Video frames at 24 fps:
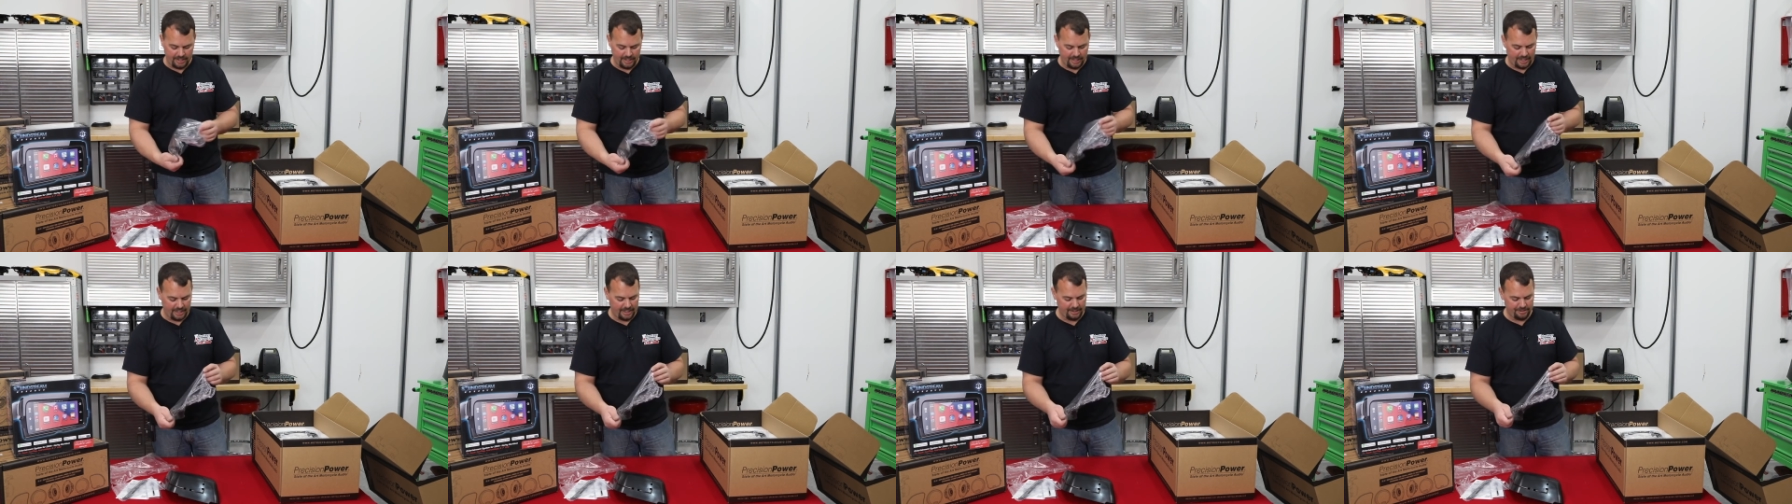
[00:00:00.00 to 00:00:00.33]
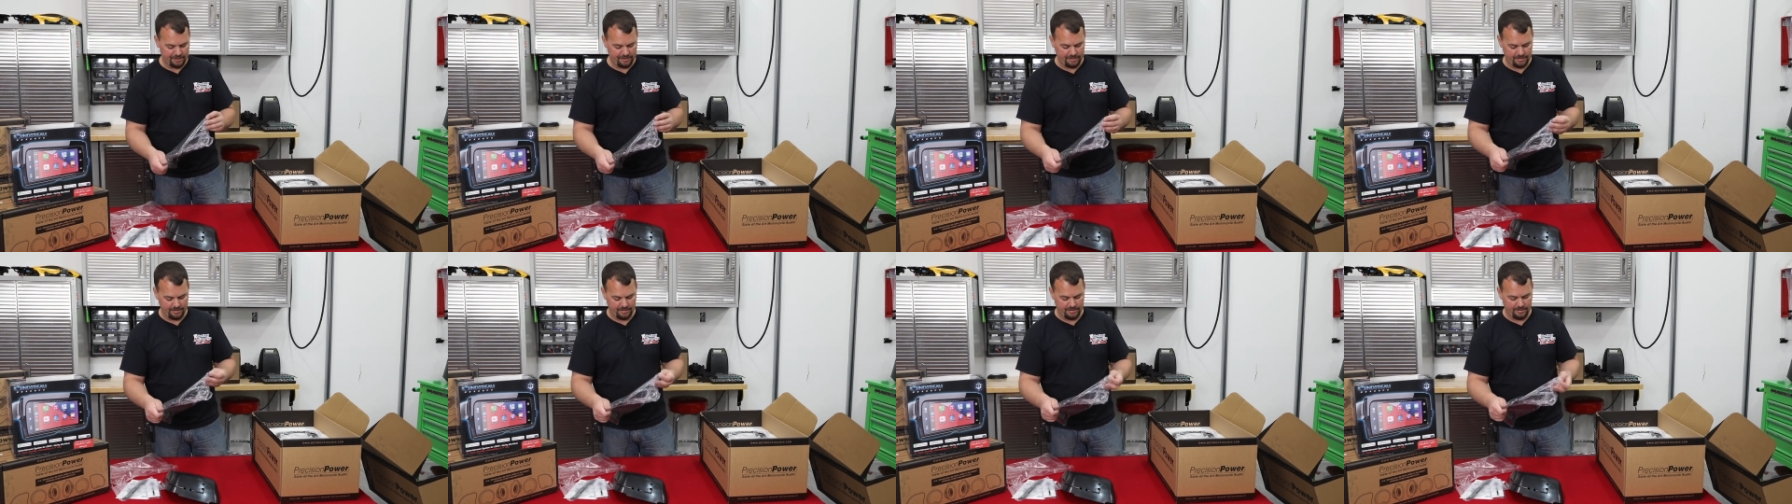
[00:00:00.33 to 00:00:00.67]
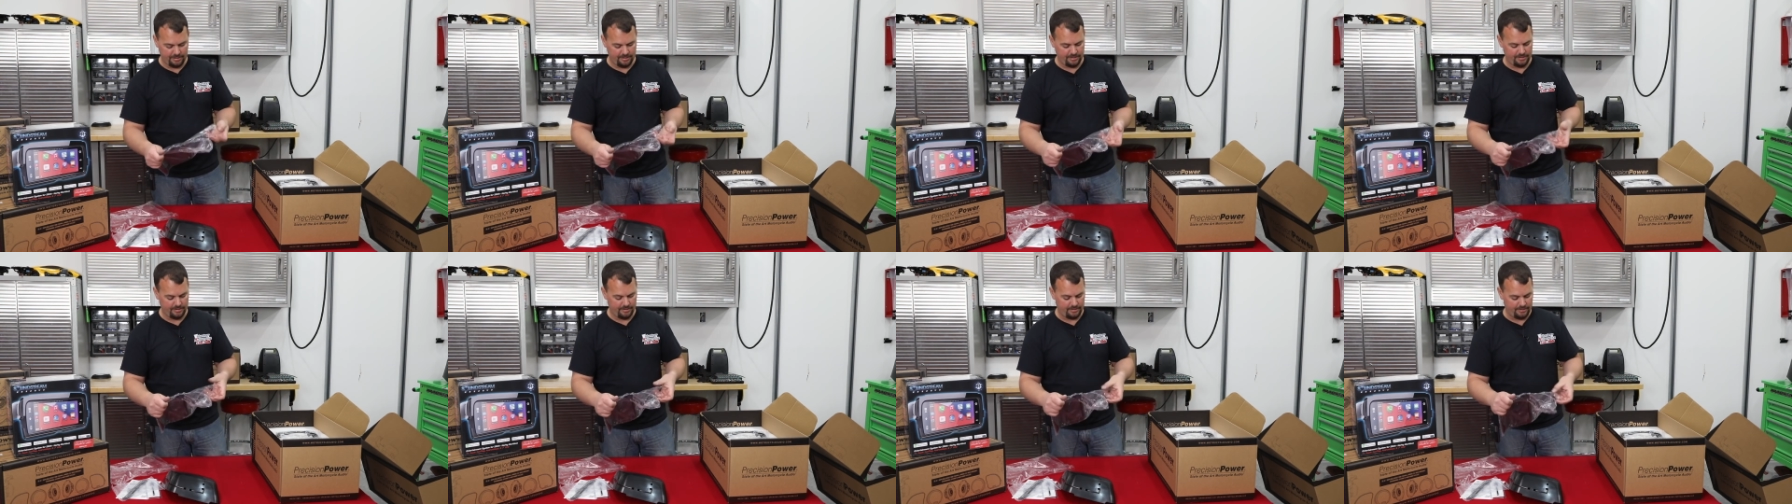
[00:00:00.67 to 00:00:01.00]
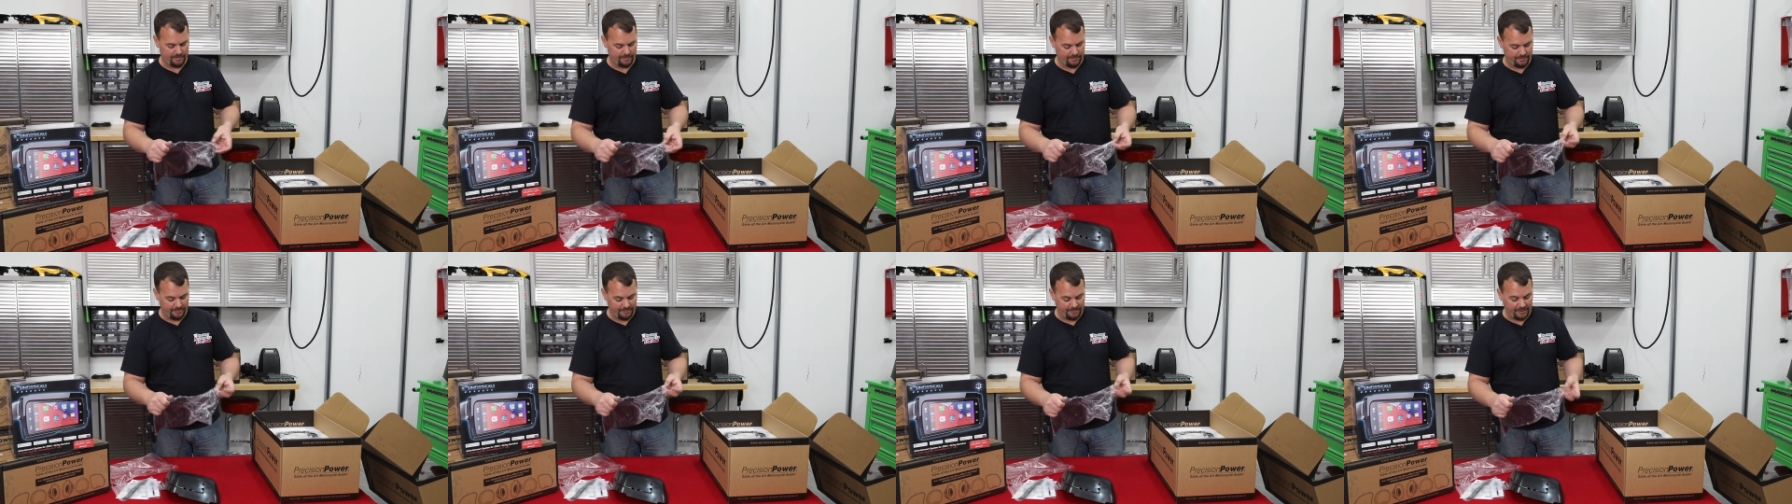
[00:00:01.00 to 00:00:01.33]
nice,
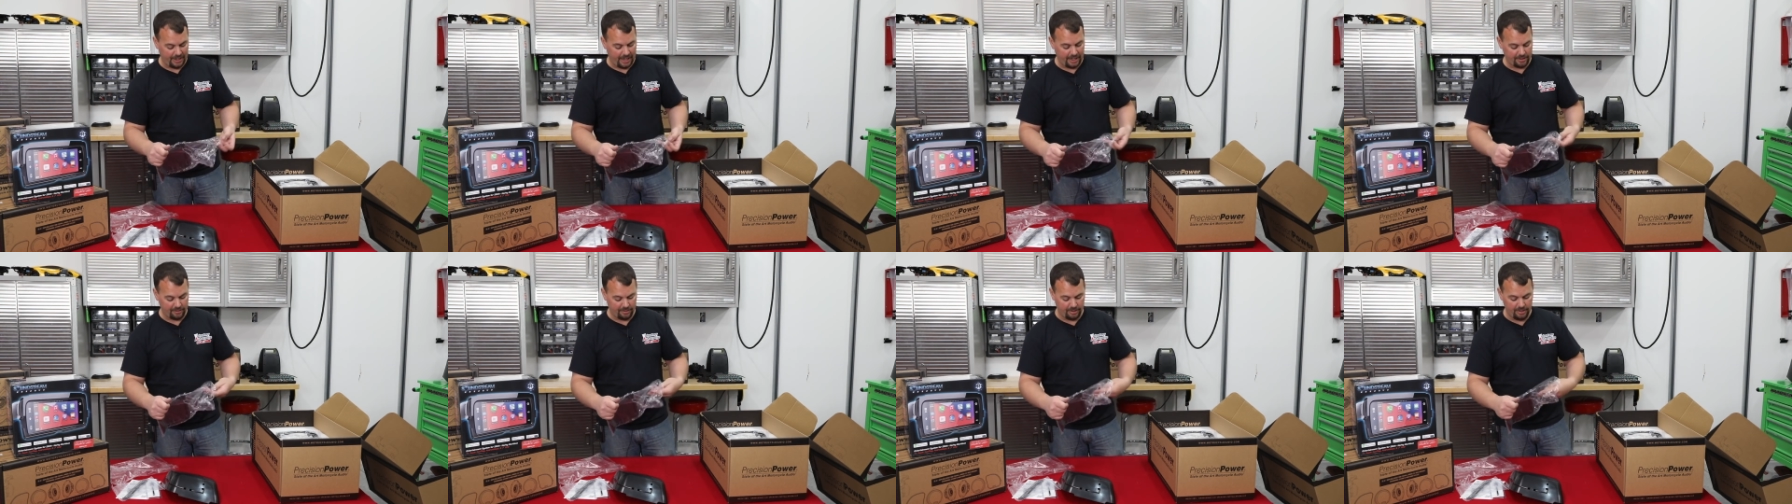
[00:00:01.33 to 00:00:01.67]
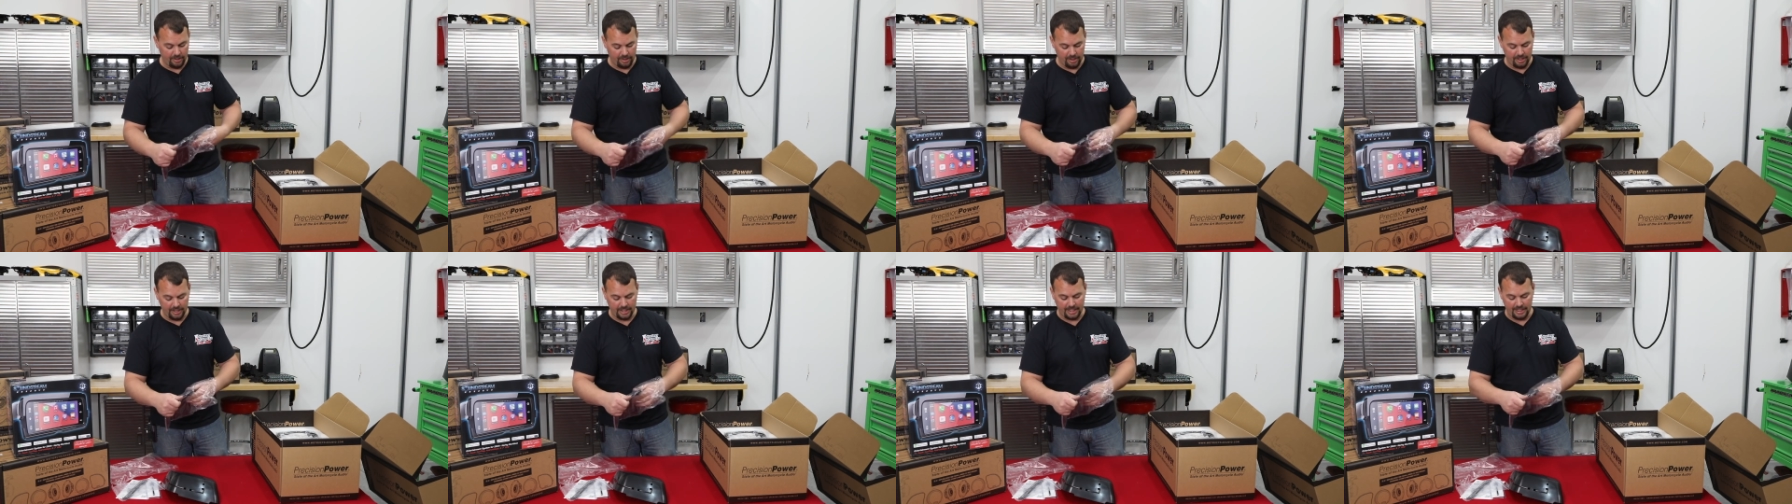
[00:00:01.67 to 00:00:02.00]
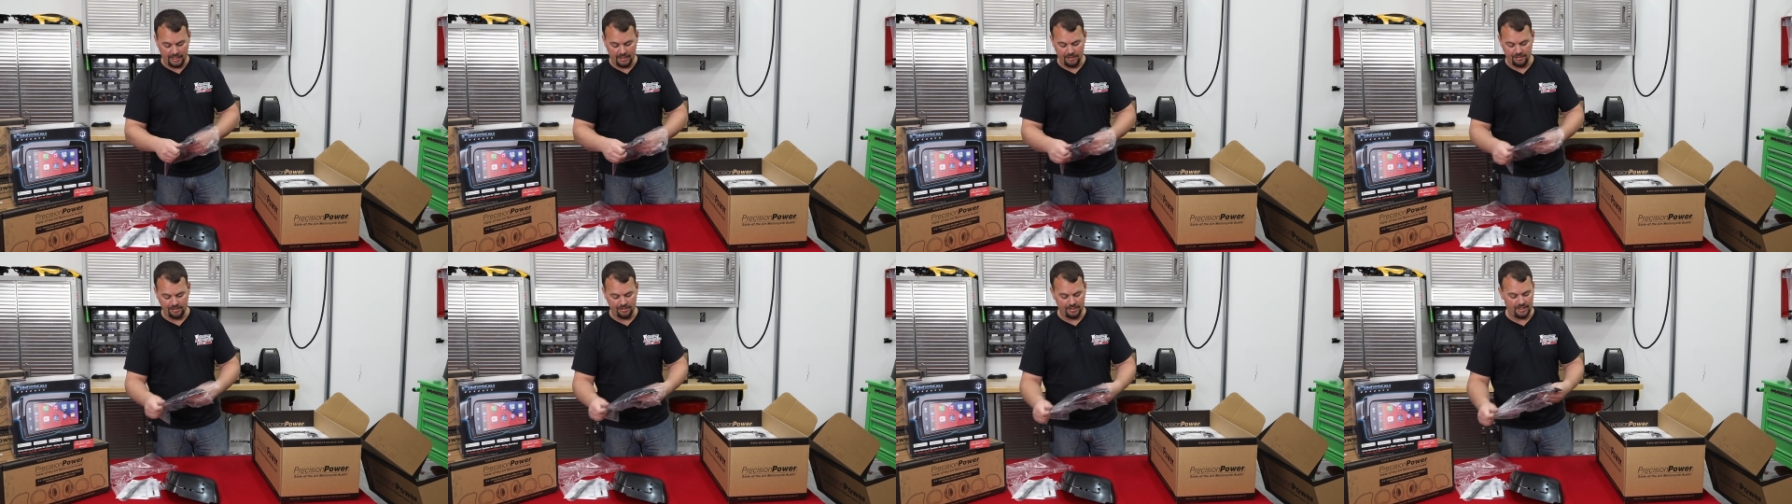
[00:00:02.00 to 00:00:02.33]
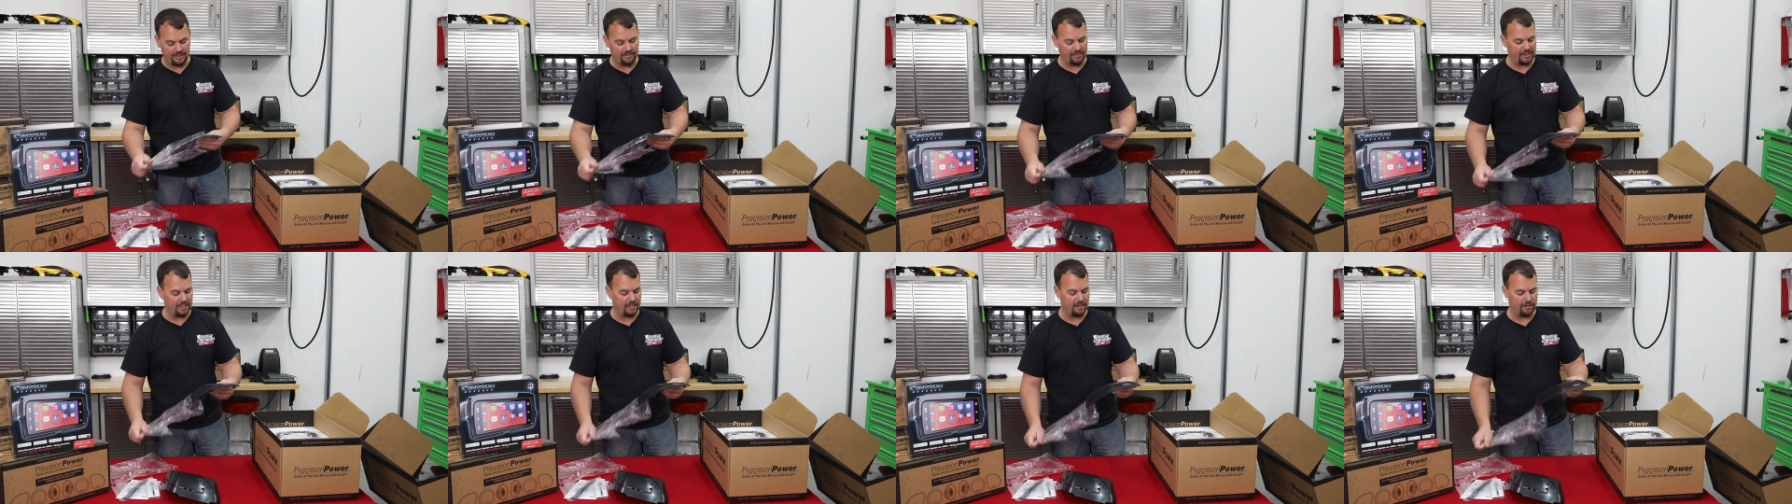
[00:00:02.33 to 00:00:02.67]
factory-looking
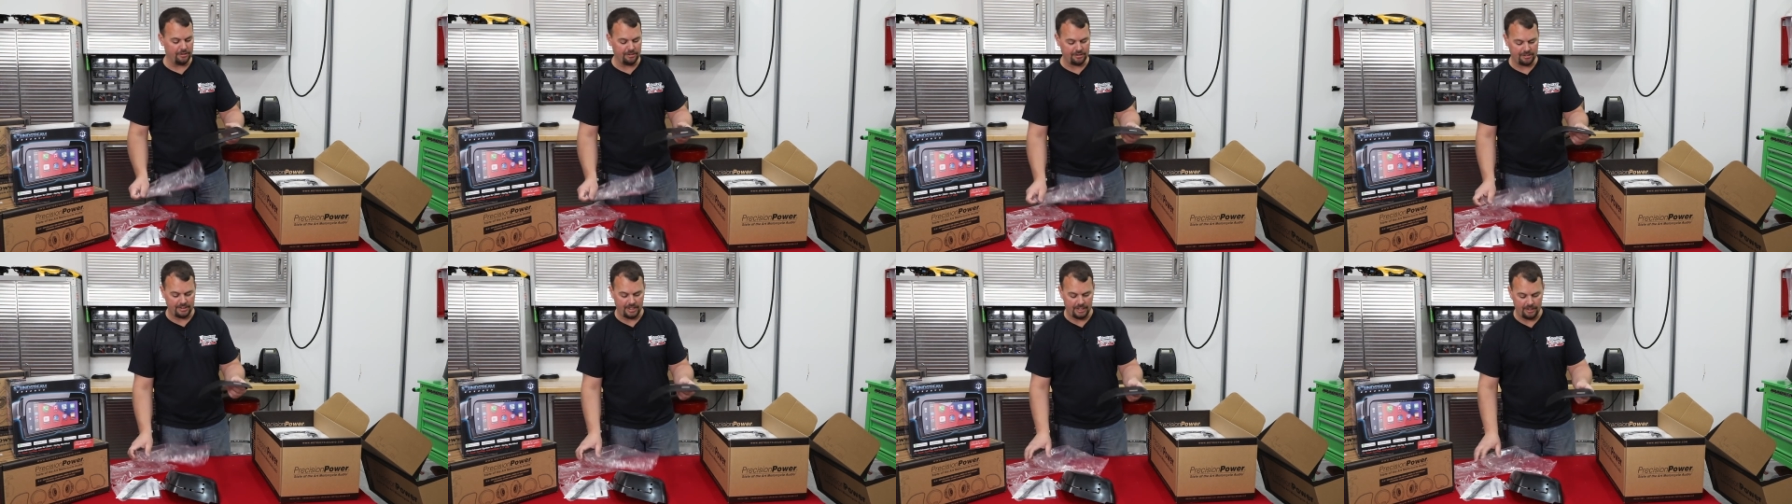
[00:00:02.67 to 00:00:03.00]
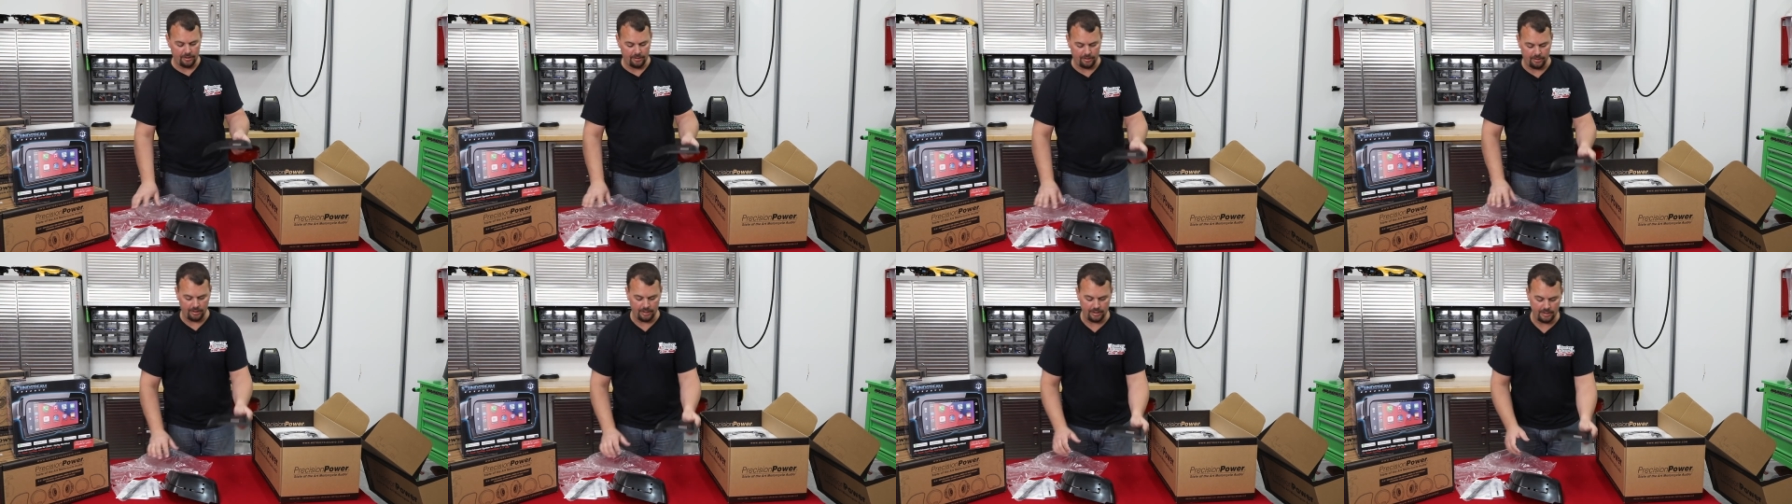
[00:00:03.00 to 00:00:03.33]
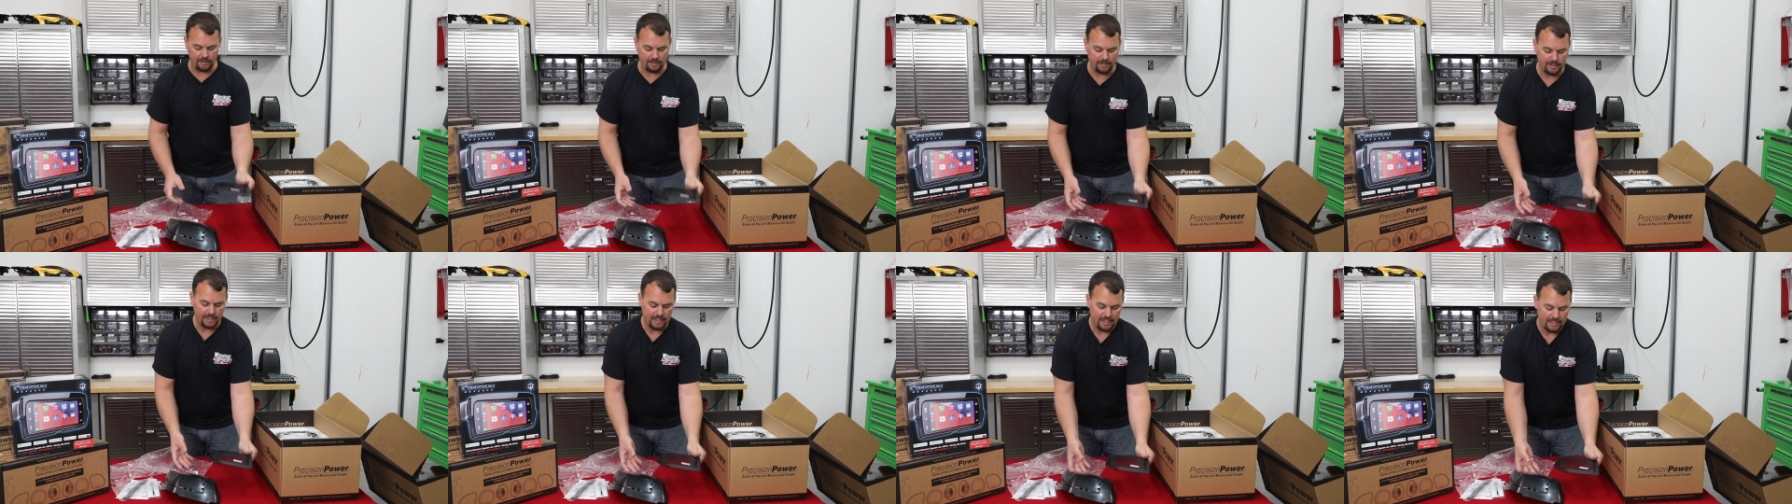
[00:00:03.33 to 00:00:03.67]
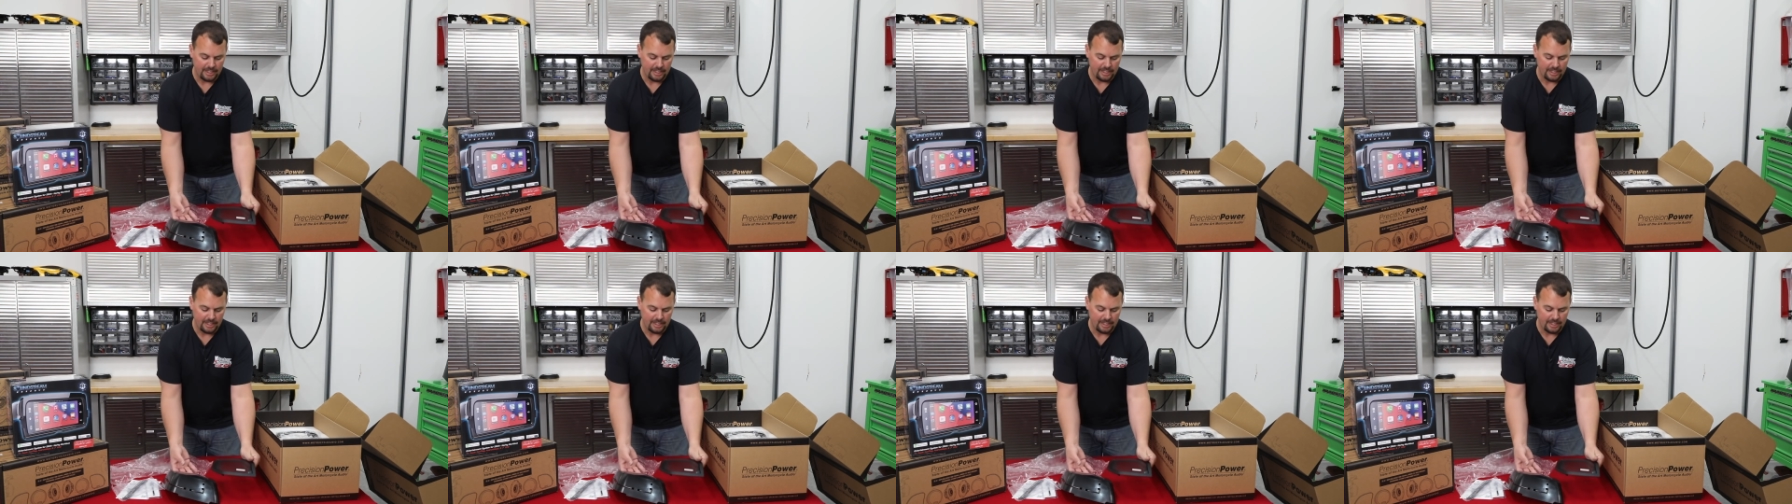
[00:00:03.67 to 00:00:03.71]
CVO-style grill.